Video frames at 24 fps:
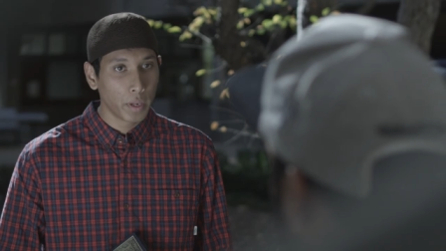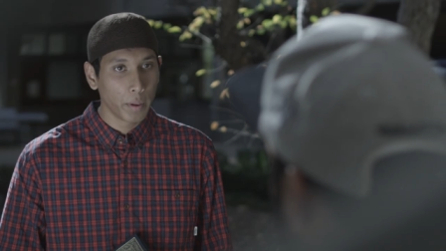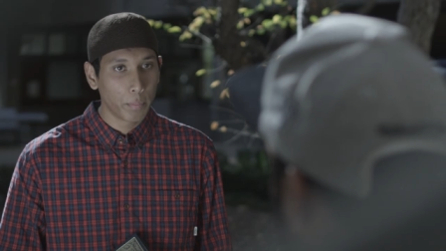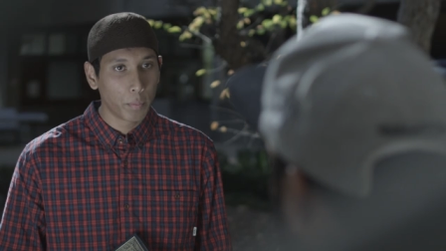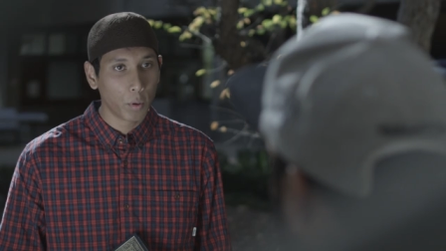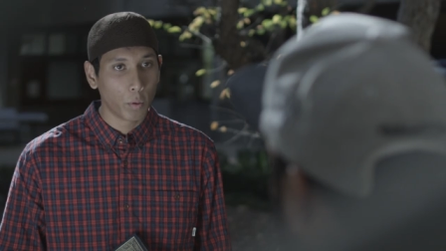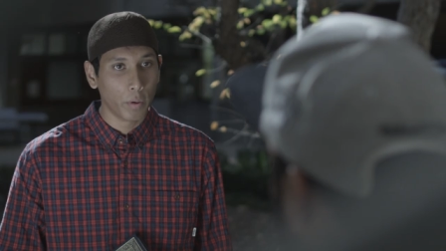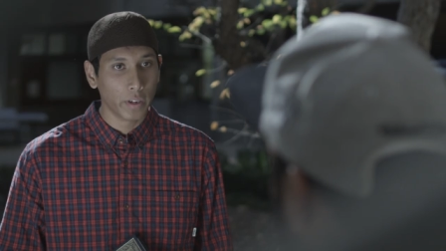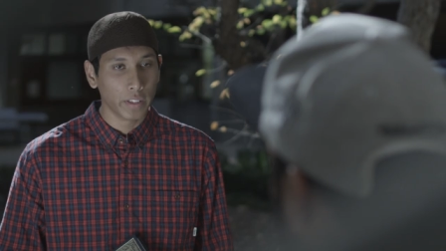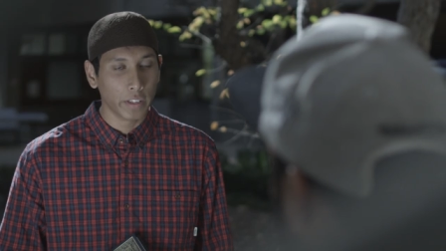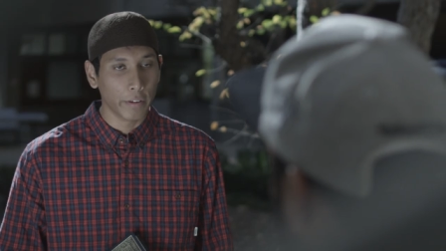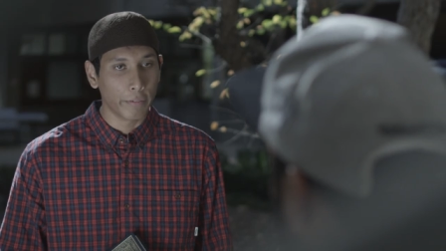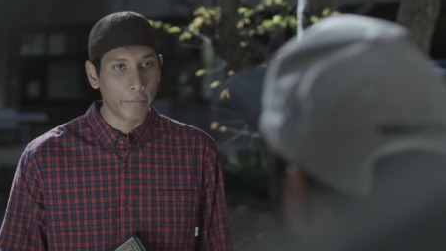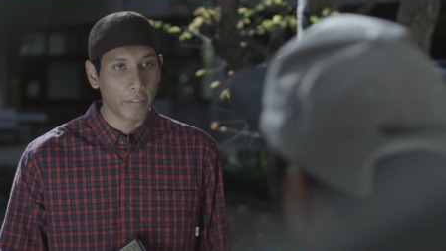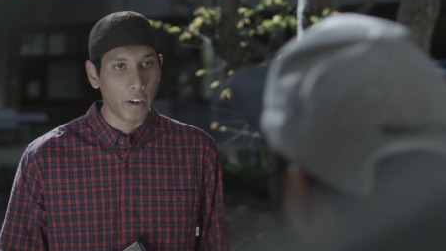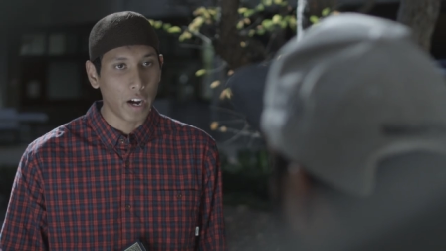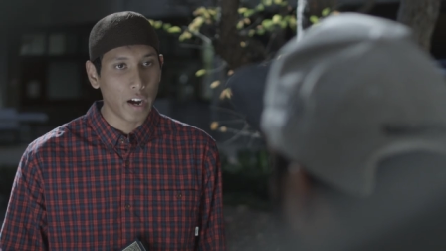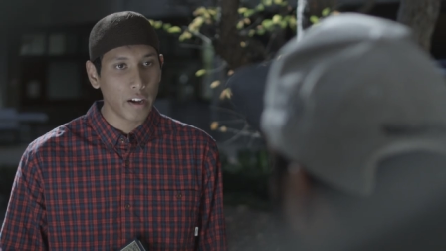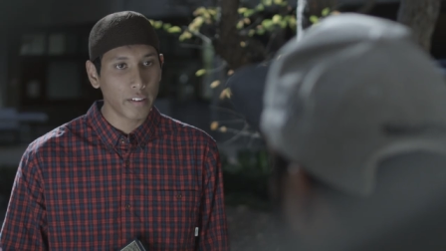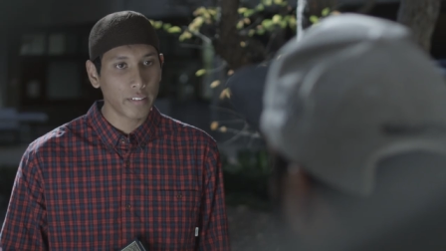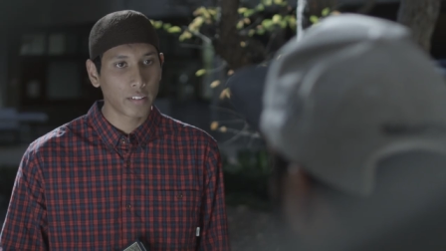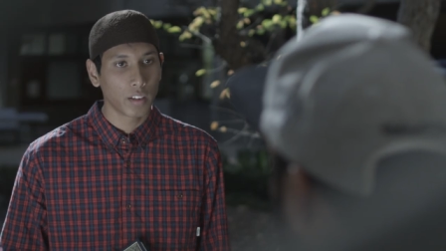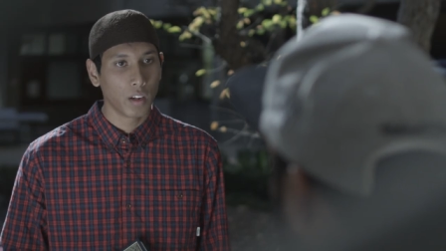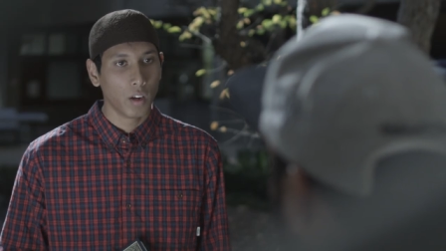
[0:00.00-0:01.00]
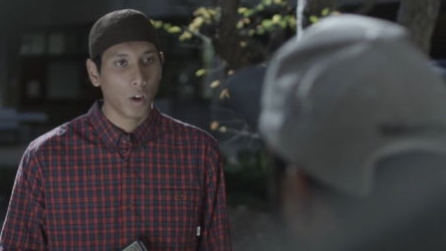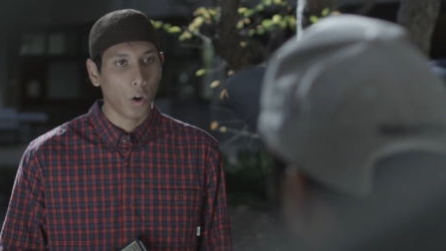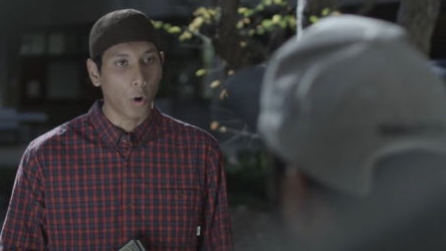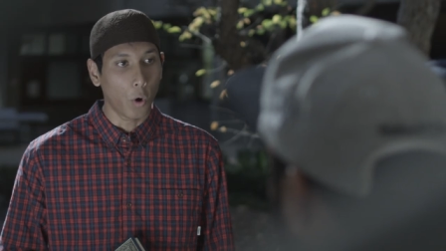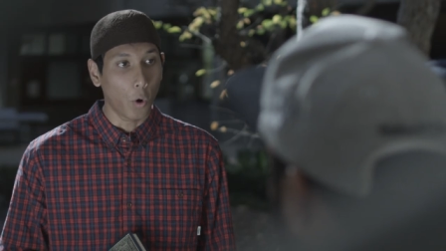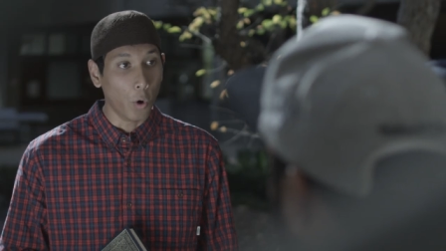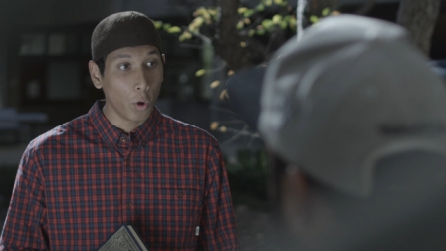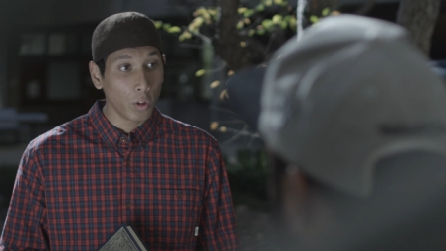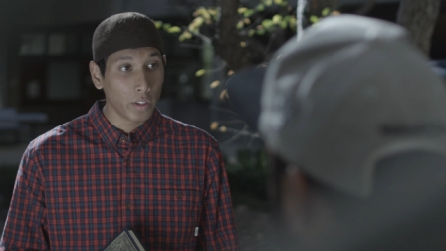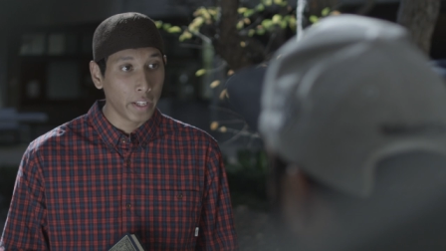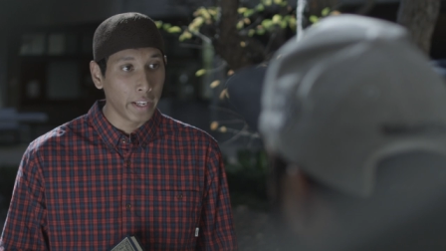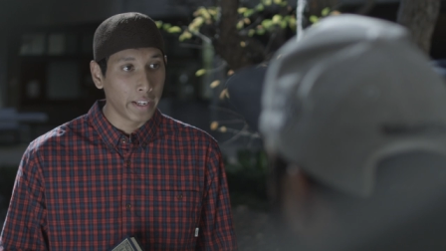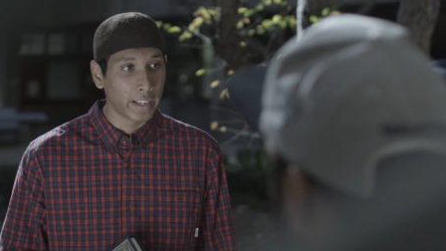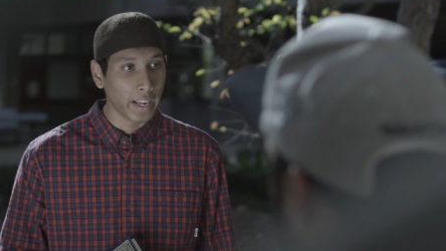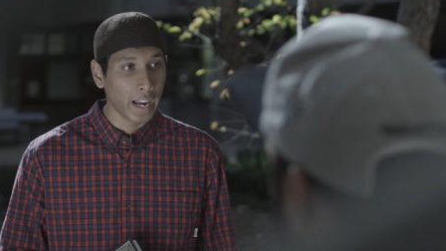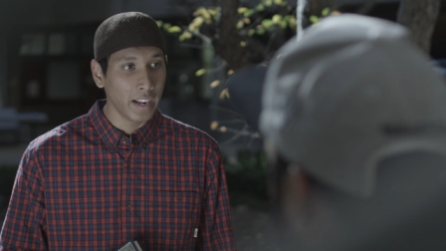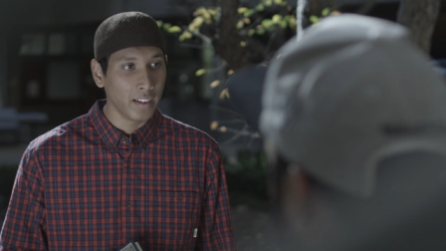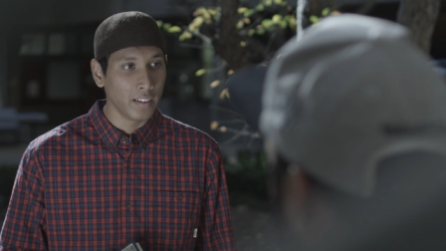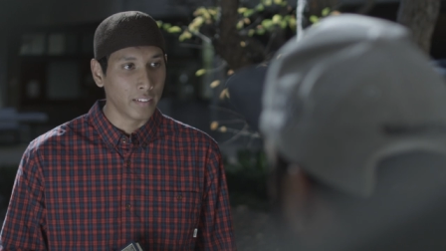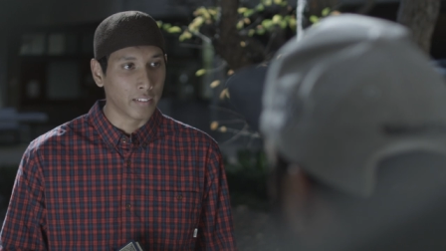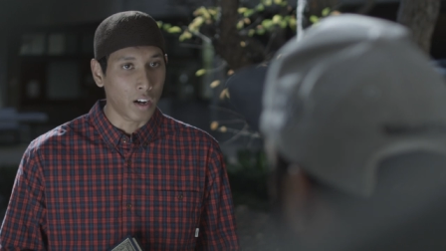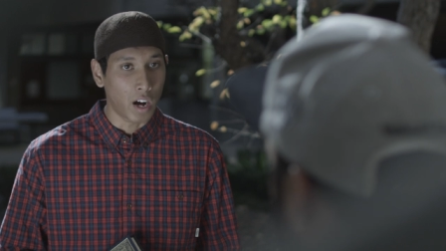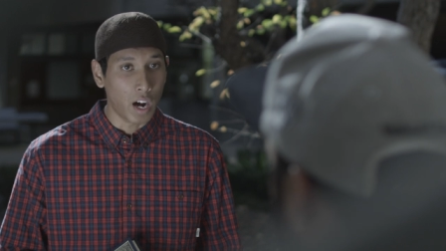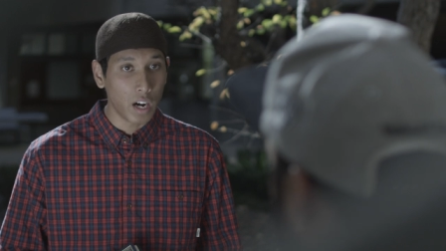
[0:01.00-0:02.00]
people when they fast, all they
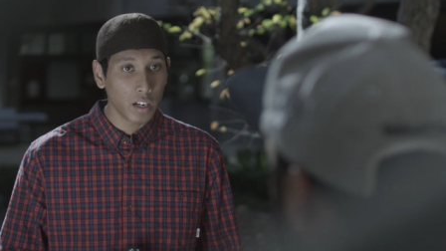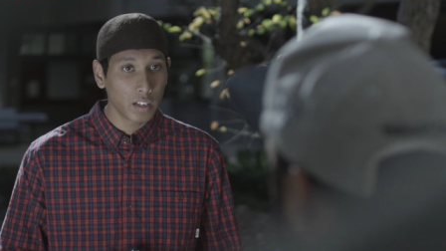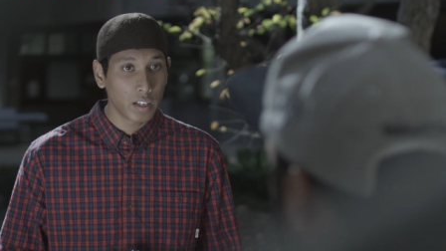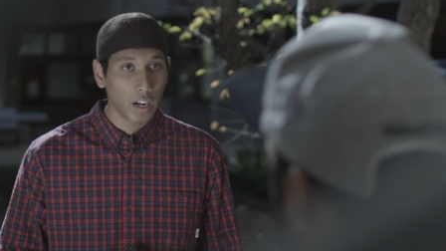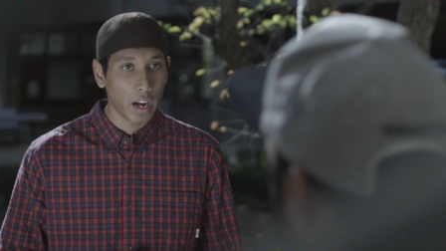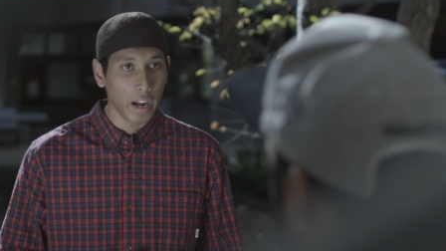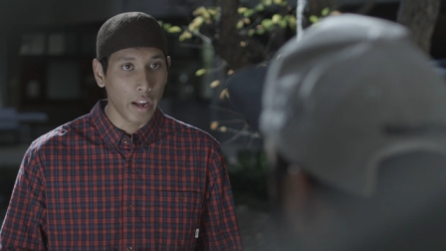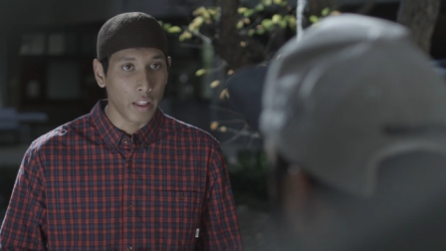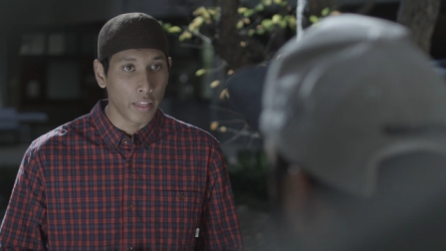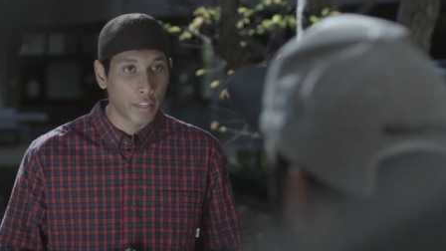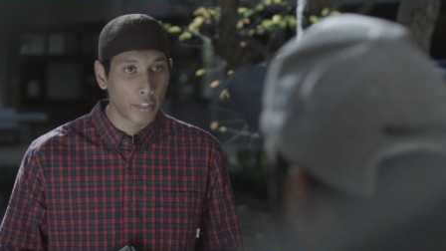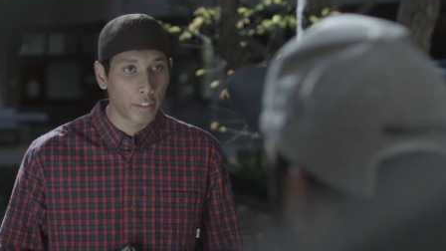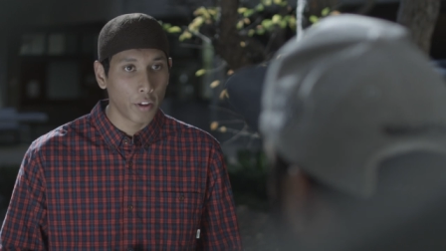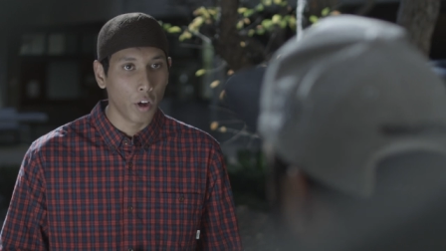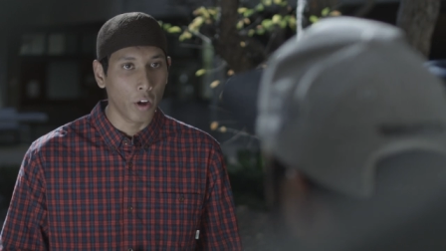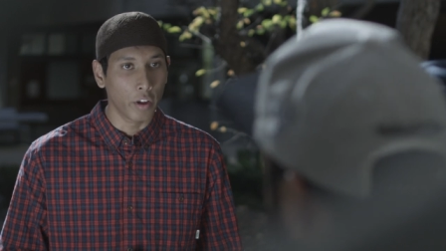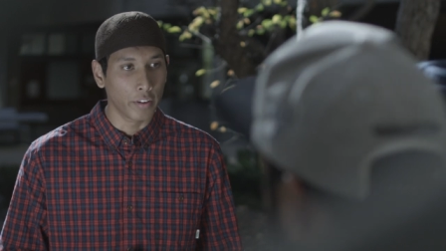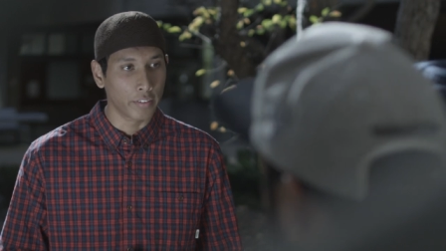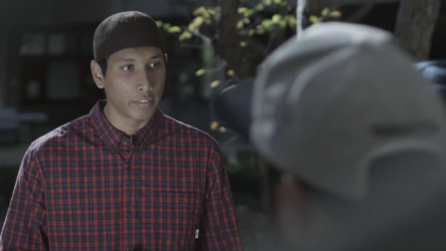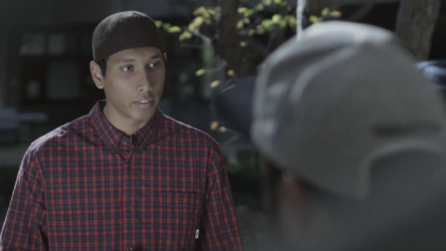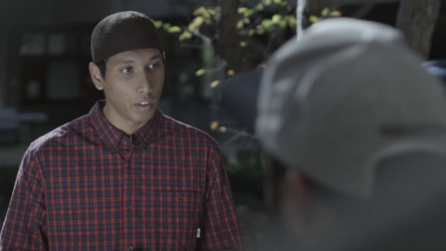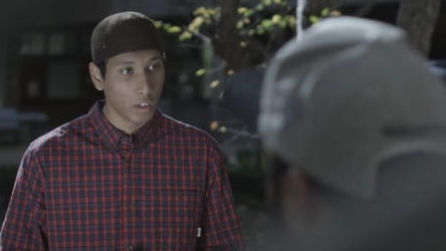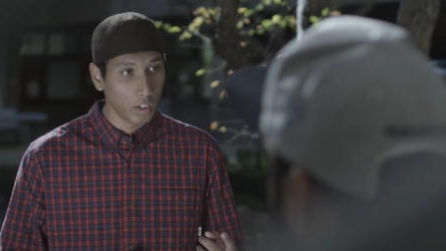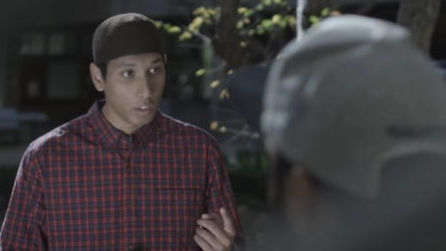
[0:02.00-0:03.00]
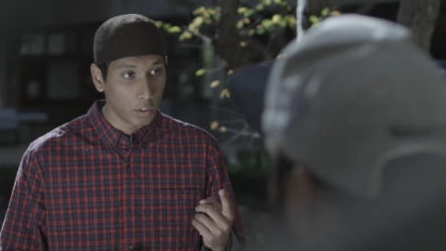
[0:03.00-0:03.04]
gain is hunger and thirst.